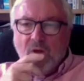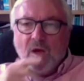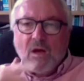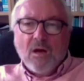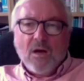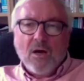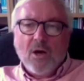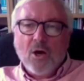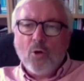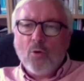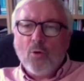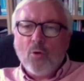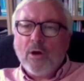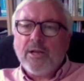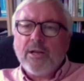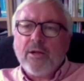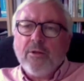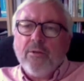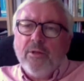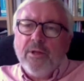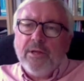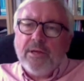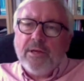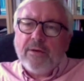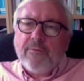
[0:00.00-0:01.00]
Oh, I don't
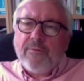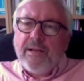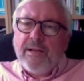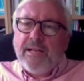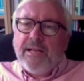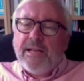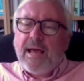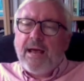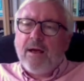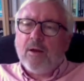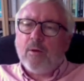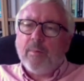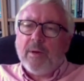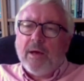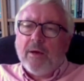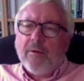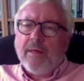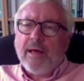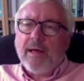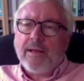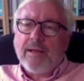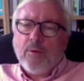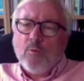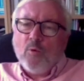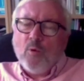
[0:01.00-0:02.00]
think I've any doubt about
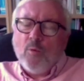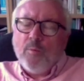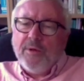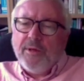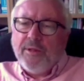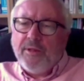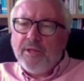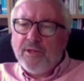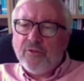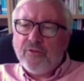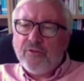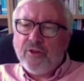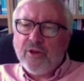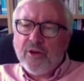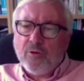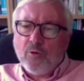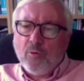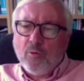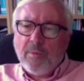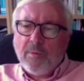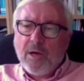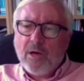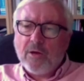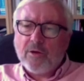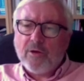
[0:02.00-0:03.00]
that. It would be the internal
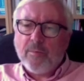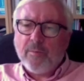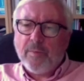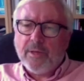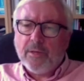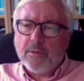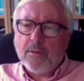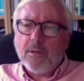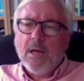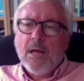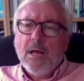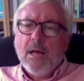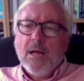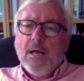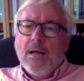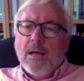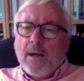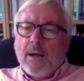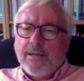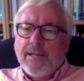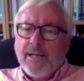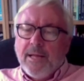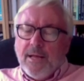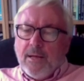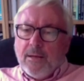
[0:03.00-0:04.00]
market bill.
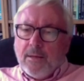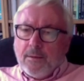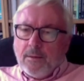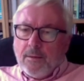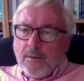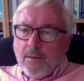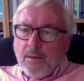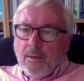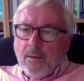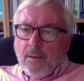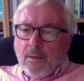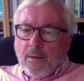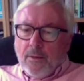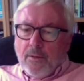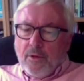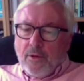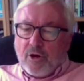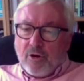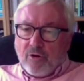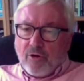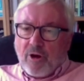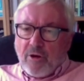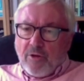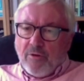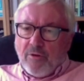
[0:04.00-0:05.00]
The
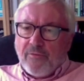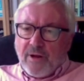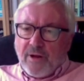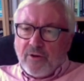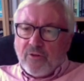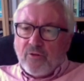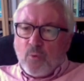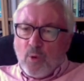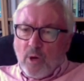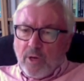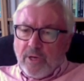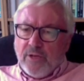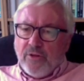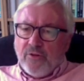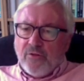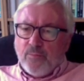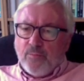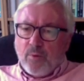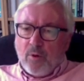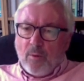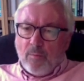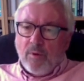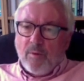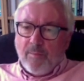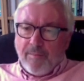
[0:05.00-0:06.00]
coronavirus one is
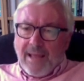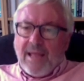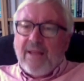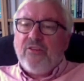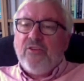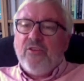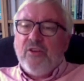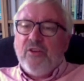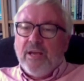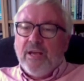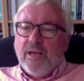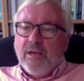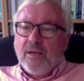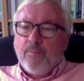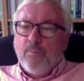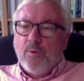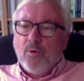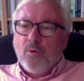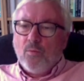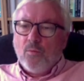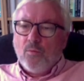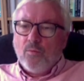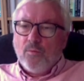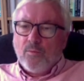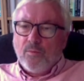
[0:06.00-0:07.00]
problematic, but
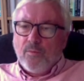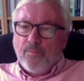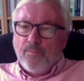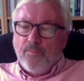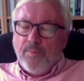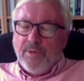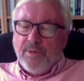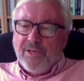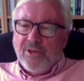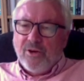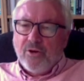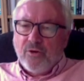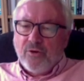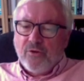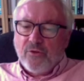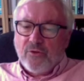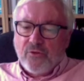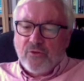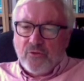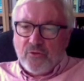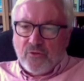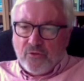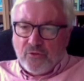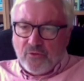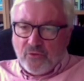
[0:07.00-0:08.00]

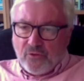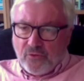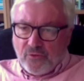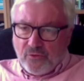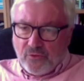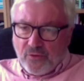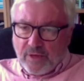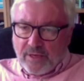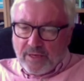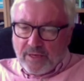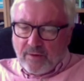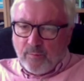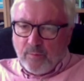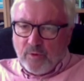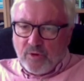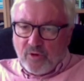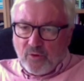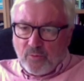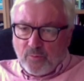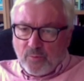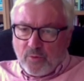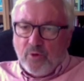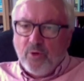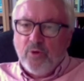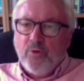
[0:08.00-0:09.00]
because the government has
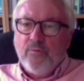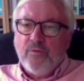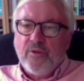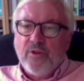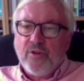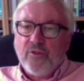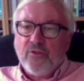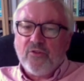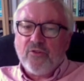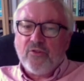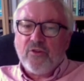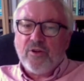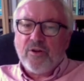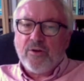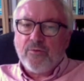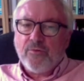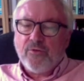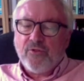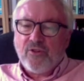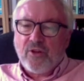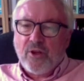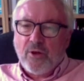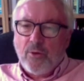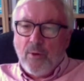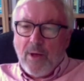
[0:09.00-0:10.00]
proved itself
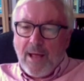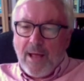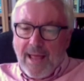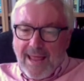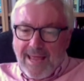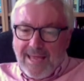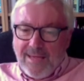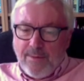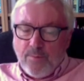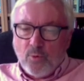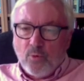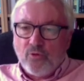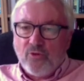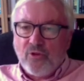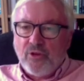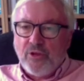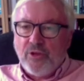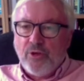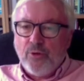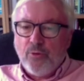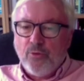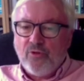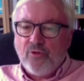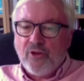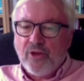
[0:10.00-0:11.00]
so able to
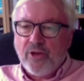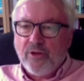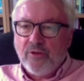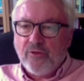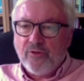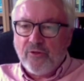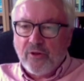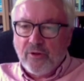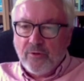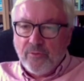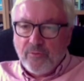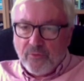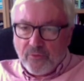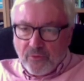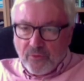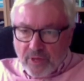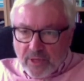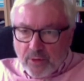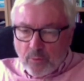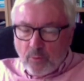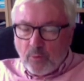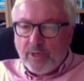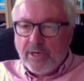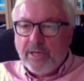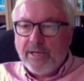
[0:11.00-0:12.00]
U-turn so
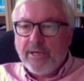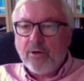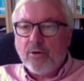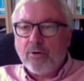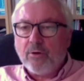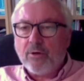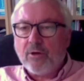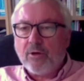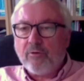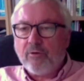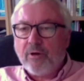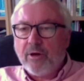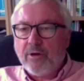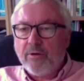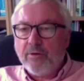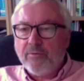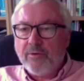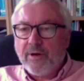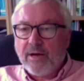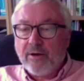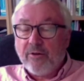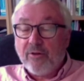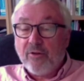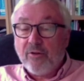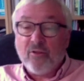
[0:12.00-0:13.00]
frequently on
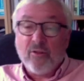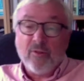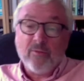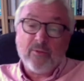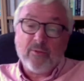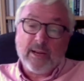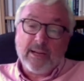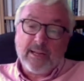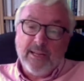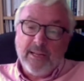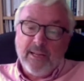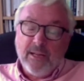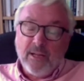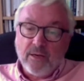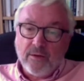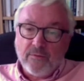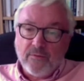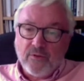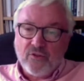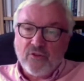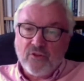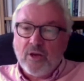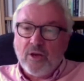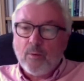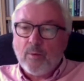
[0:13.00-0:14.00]
coronavirus that frankly none of
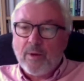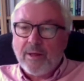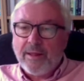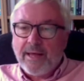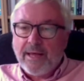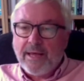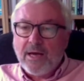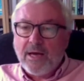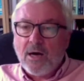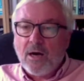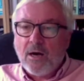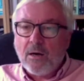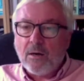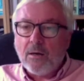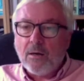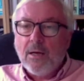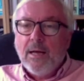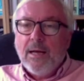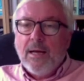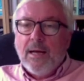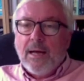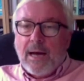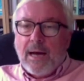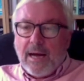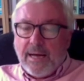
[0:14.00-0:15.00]
us know where they are,
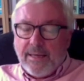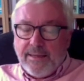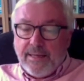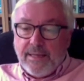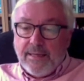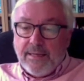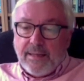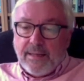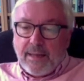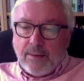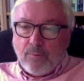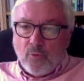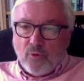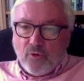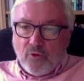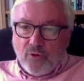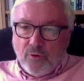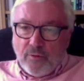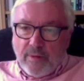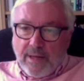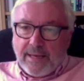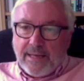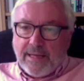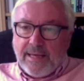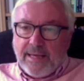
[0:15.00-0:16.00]
I think they will do
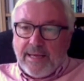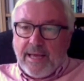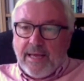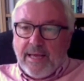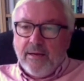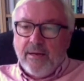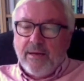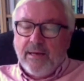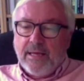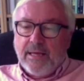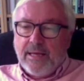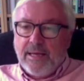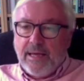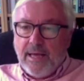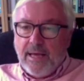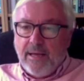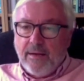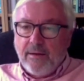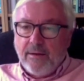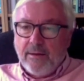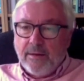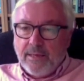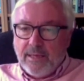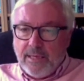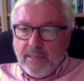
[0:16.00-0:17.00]
that again and again
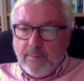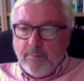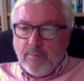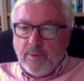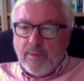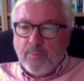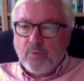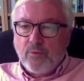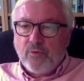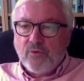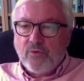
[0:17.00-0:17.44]
and keep people